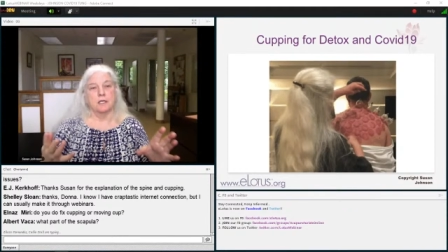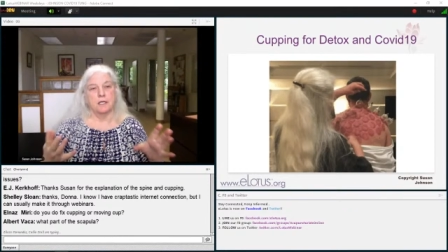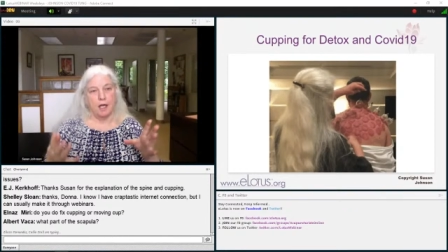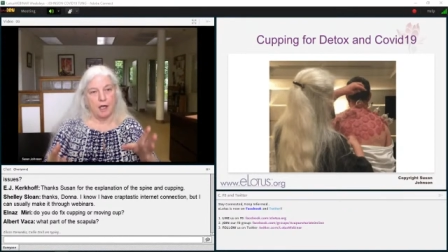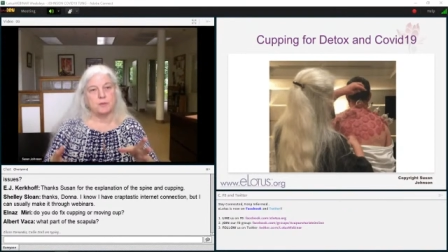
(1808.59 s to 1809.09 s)

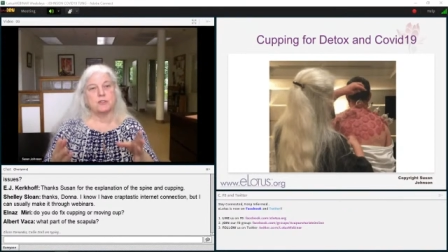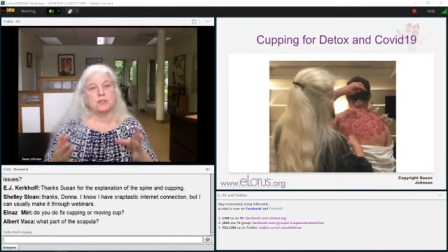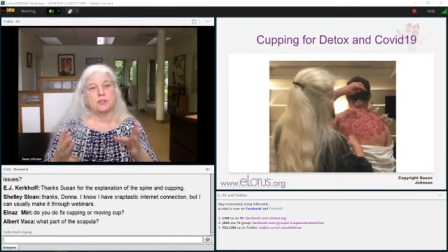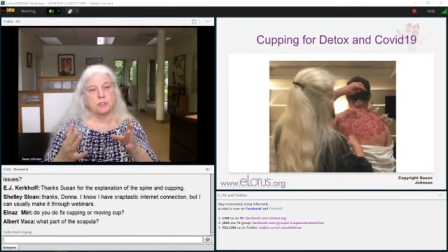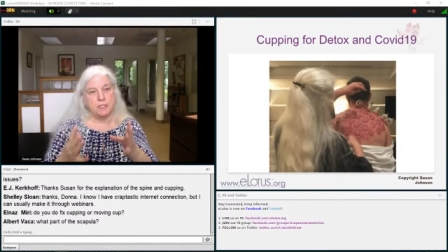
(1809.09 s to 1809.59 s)
Cups
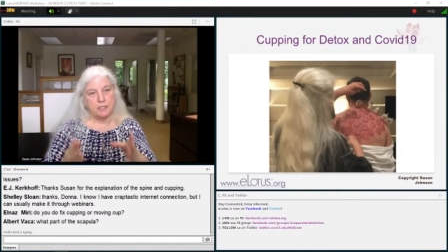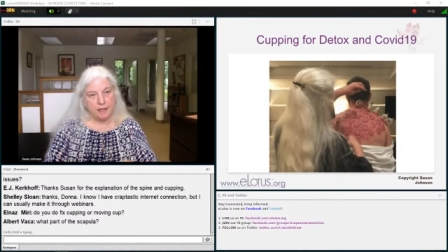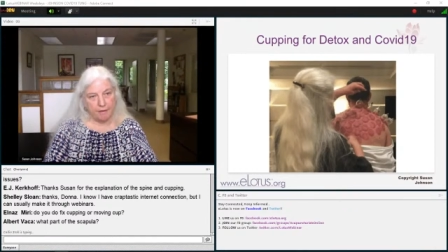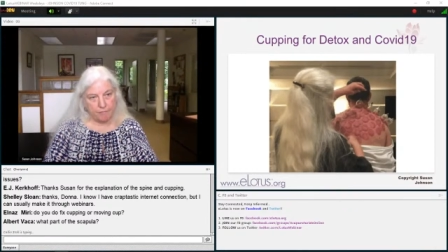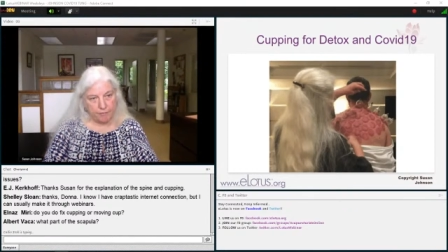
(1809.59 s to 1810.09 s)
should
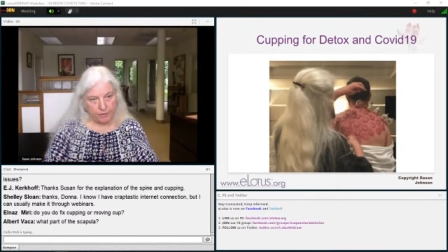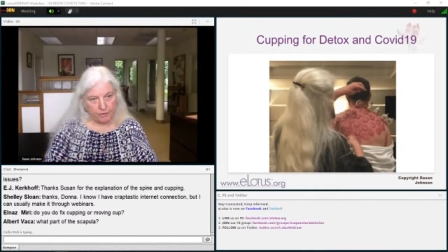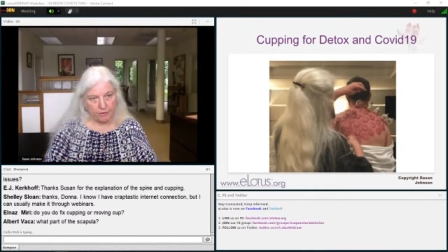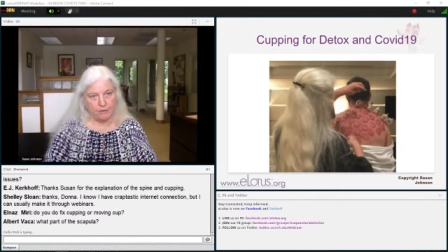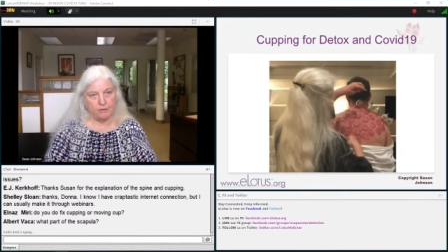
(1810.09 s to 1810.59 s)

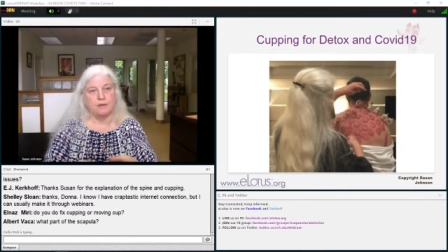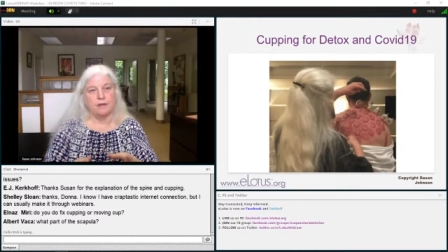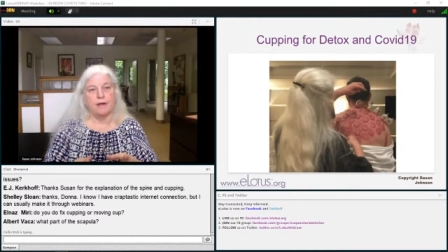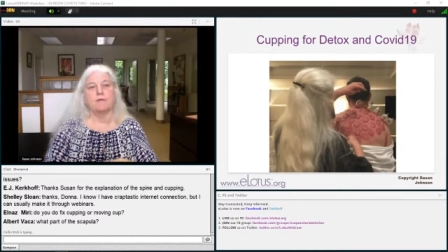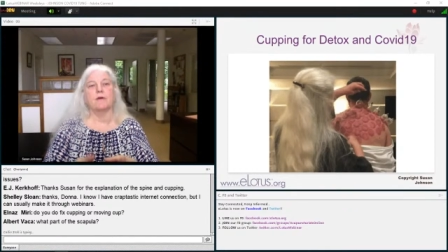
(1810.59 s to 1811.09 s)
never,
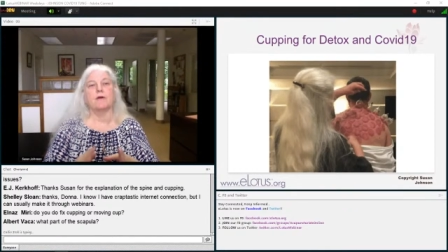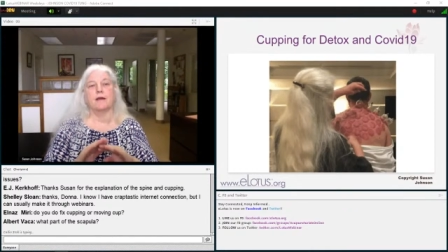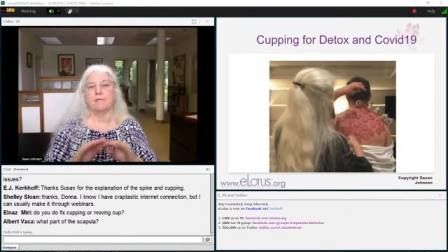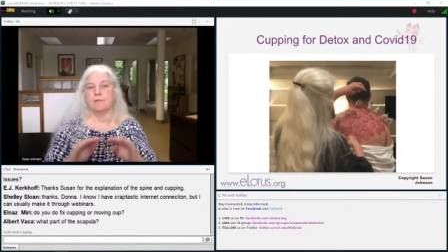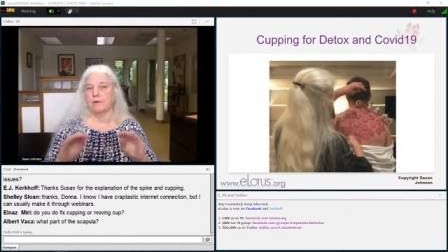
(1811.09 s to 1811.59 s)
never,
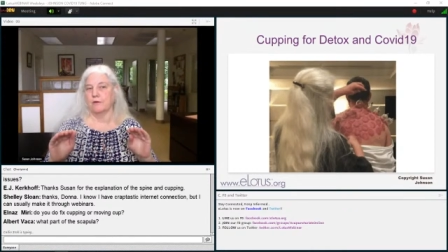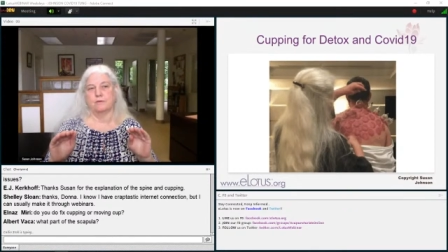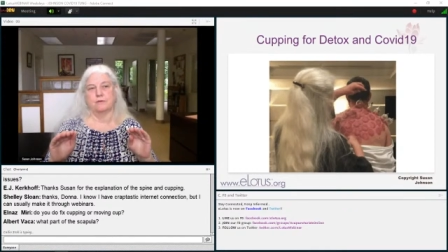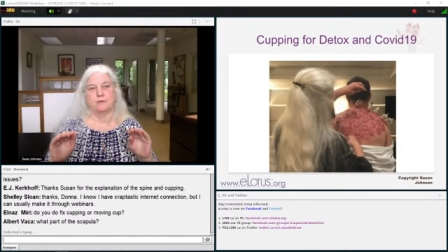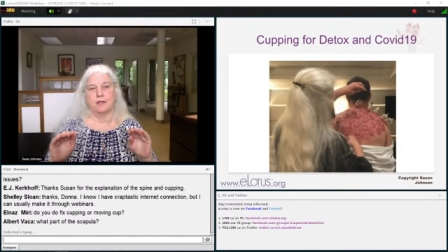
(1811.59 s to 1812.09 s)
ever
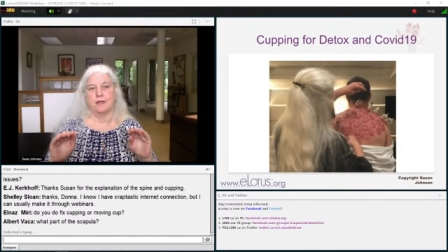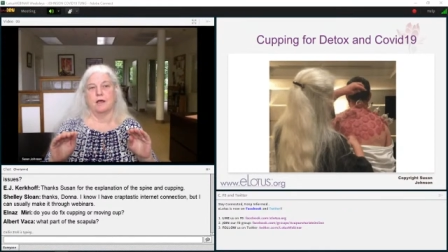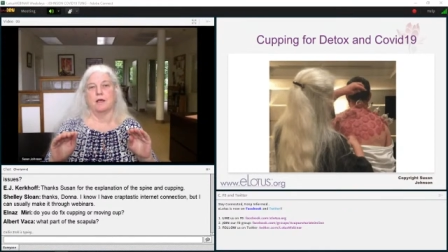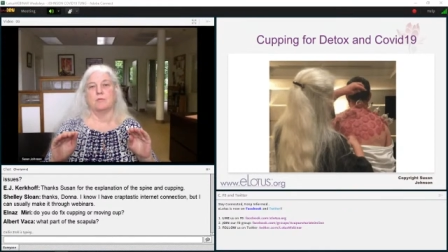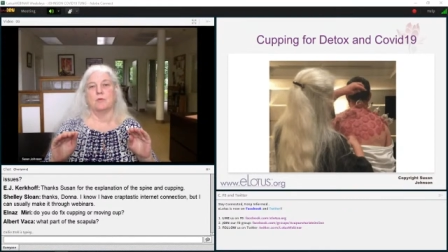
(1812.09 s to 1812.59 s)
stay
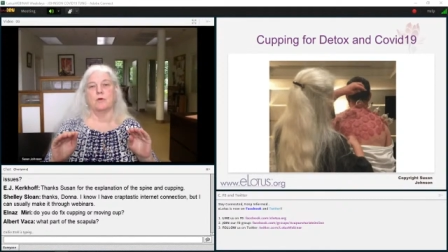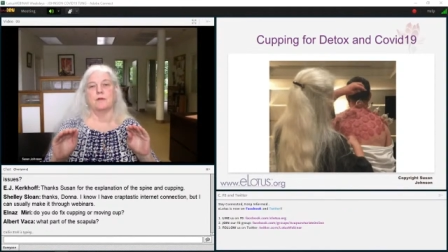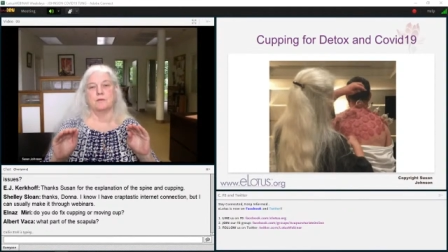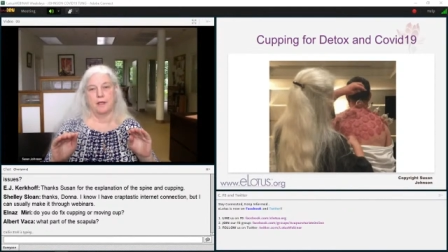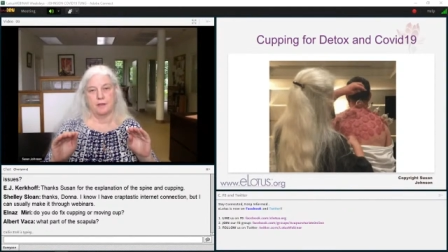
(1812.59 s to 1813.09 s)
on more
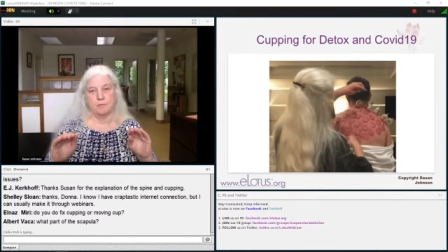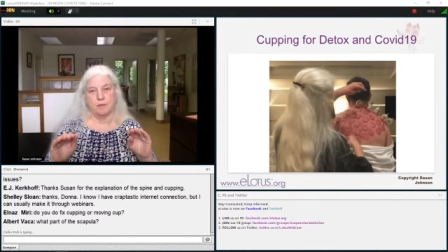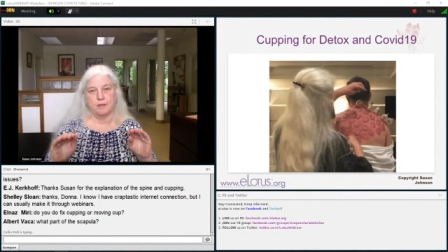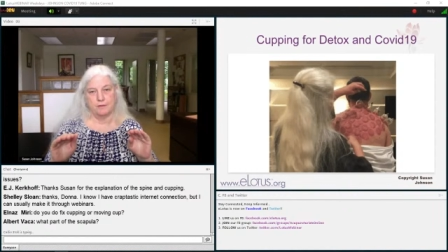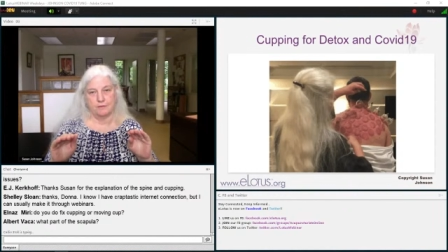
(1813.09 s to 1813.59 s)
than 10
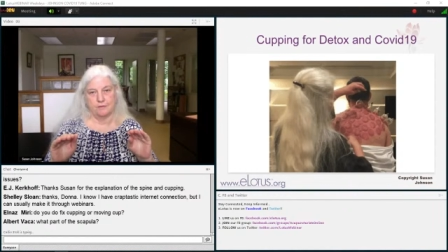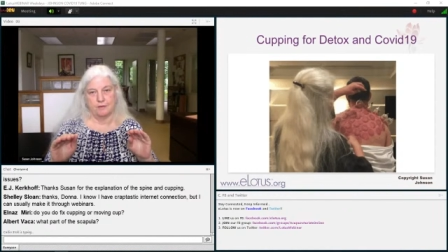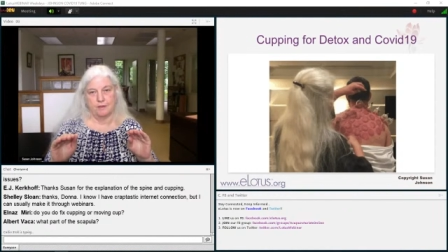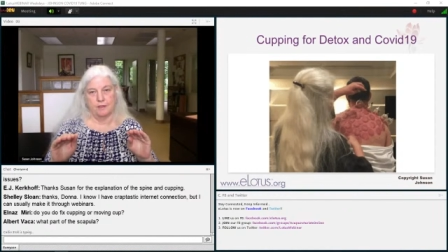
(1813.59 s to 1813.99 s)
minutes.